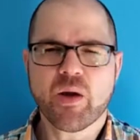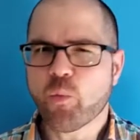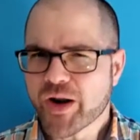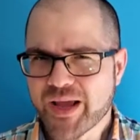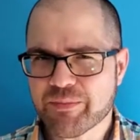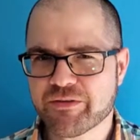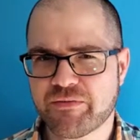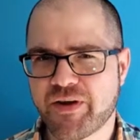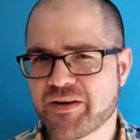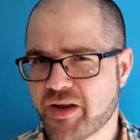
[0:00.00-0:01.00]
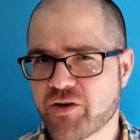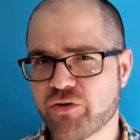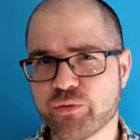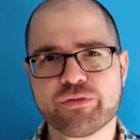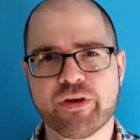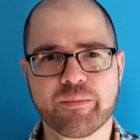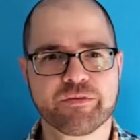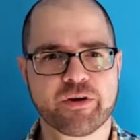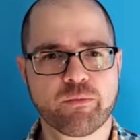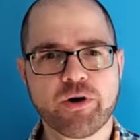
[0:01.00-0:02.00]
What happens if I take two
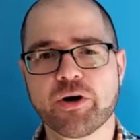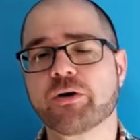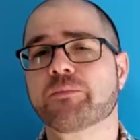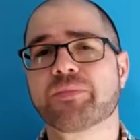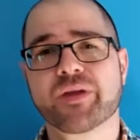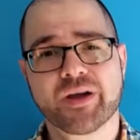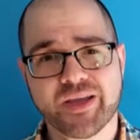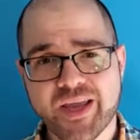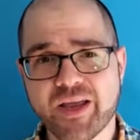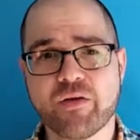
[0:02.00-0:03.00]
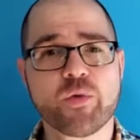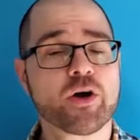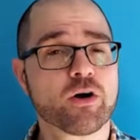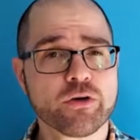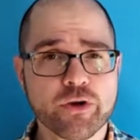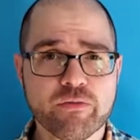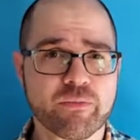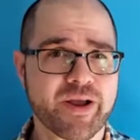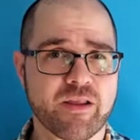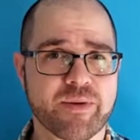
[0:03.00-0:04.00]
sums in a row? Again, we all know
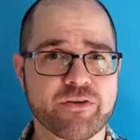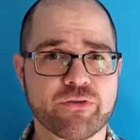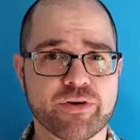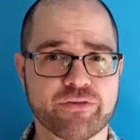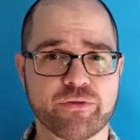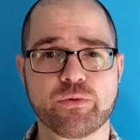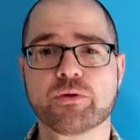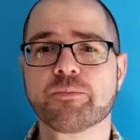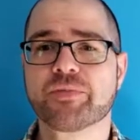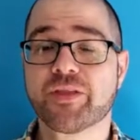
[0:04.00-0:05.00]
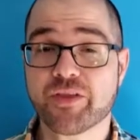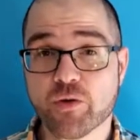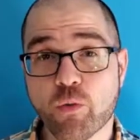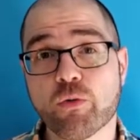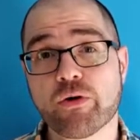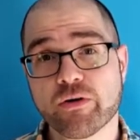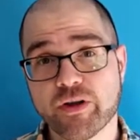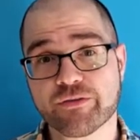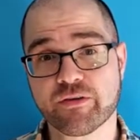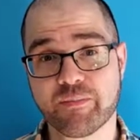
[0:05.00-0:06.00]
from elementary school that the order
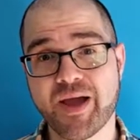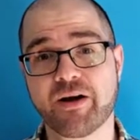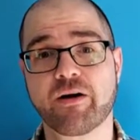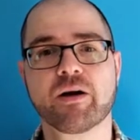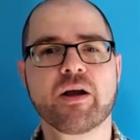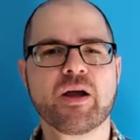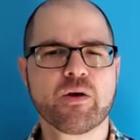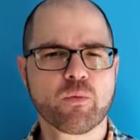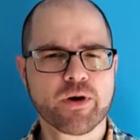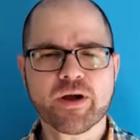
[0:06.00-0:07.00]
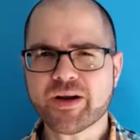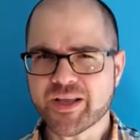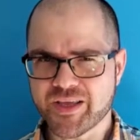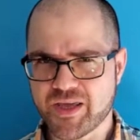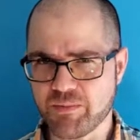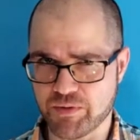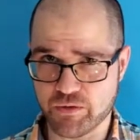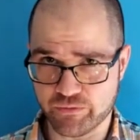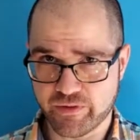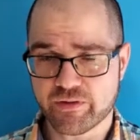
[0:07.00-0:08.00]
doesn't matter. We're not going to keep
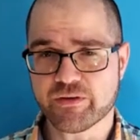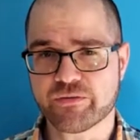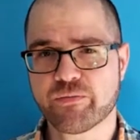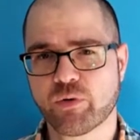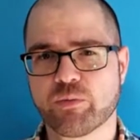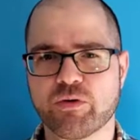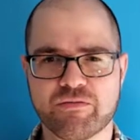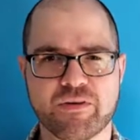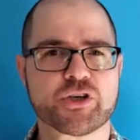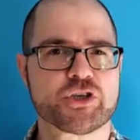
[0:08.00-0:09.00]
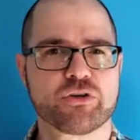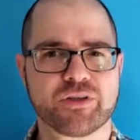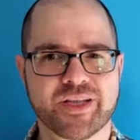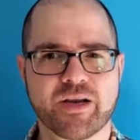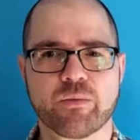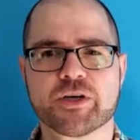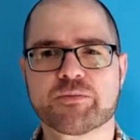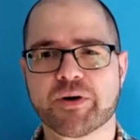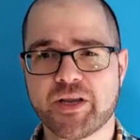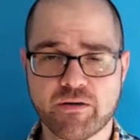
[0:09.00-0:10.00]
using this formal functional
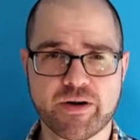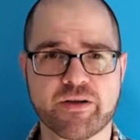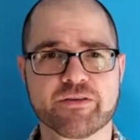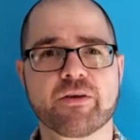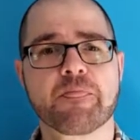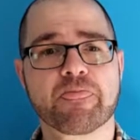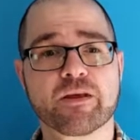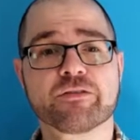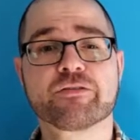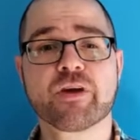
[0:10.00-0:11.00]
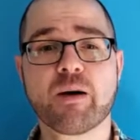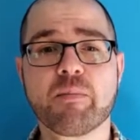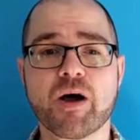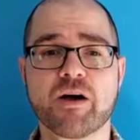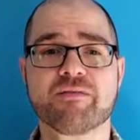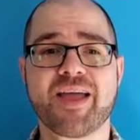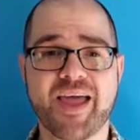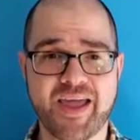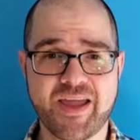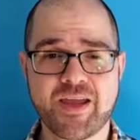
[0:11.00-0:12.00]
language, but here it is. The sum of
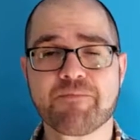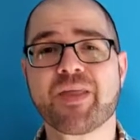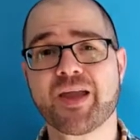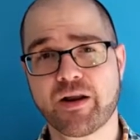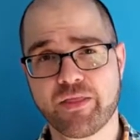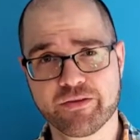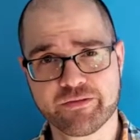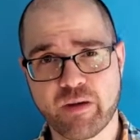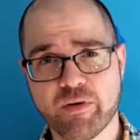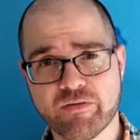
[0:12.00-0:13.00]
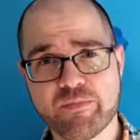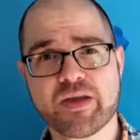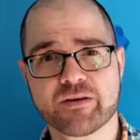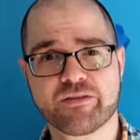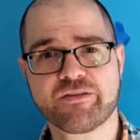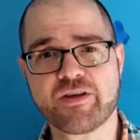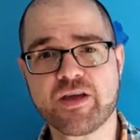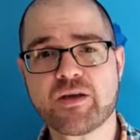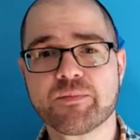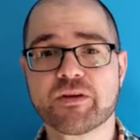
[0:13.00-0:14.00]
a and the sum of b and
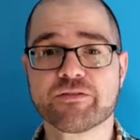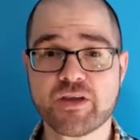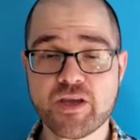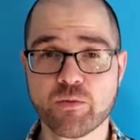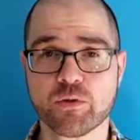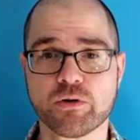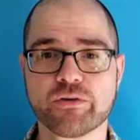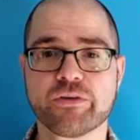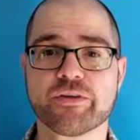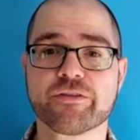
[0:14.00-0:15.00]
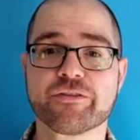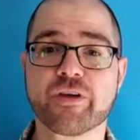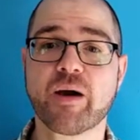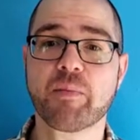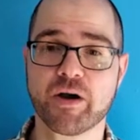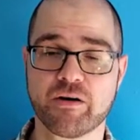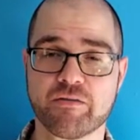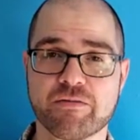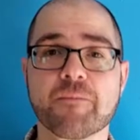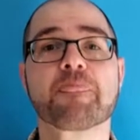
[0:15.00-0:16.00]
c is equal to the sum
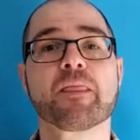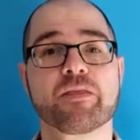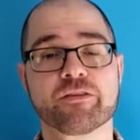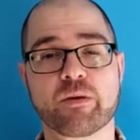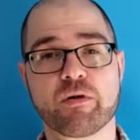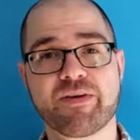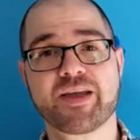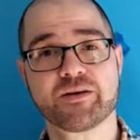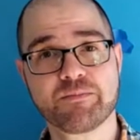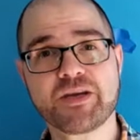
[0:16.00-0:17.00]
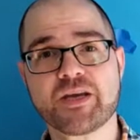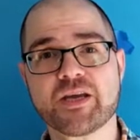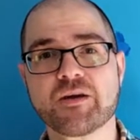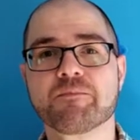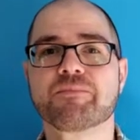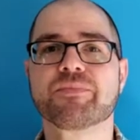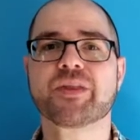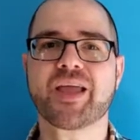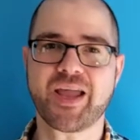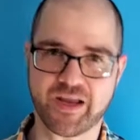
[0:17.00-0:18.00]
of a and b
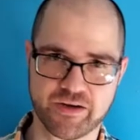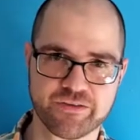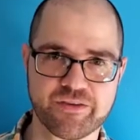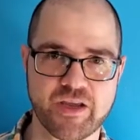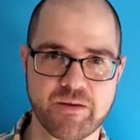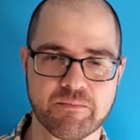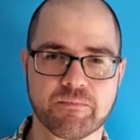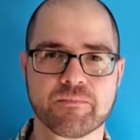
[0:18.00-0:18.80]
and c.